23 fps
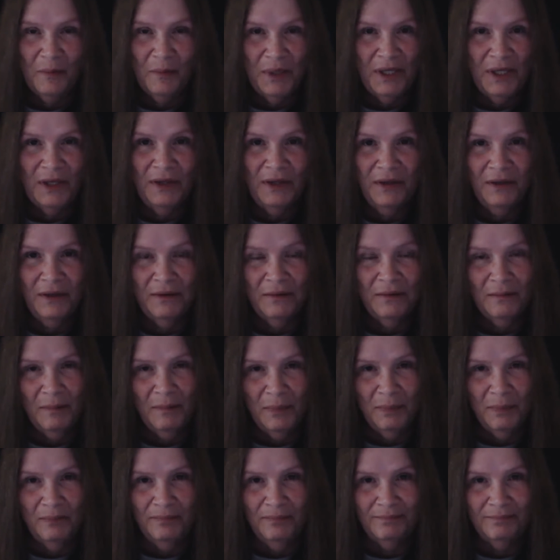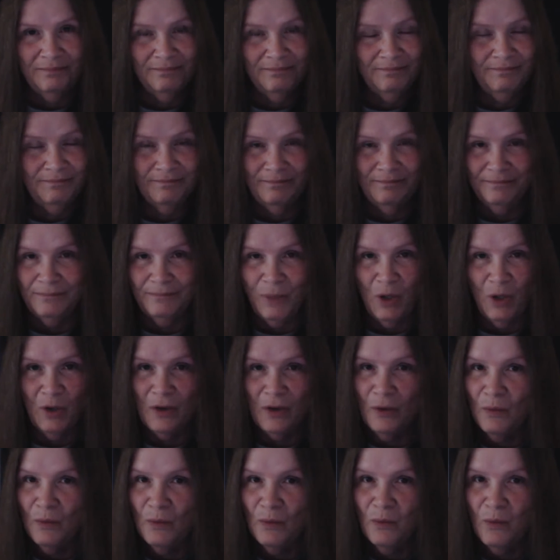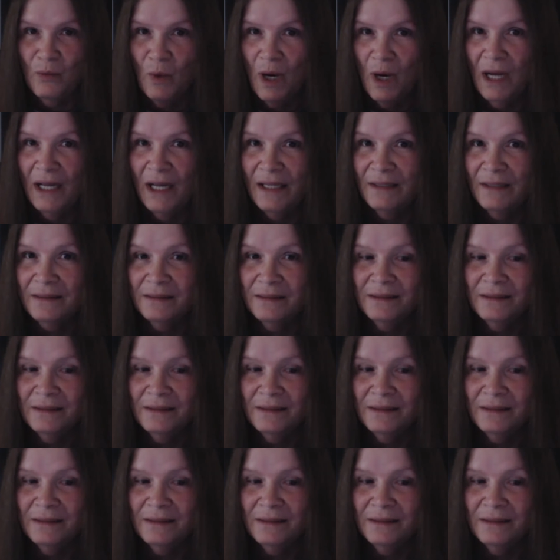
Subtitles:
being part of what